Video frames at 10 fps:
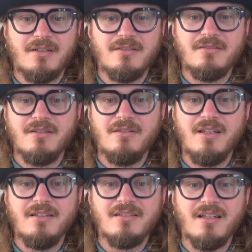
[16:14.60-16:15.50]
So
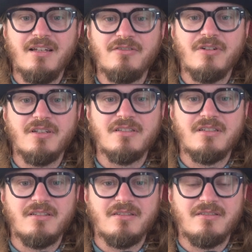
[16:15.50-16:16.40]
there's a
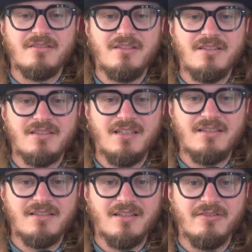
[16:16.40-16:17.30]
trust that's
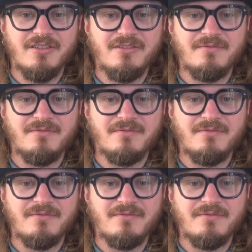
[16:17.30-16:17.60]
necessary.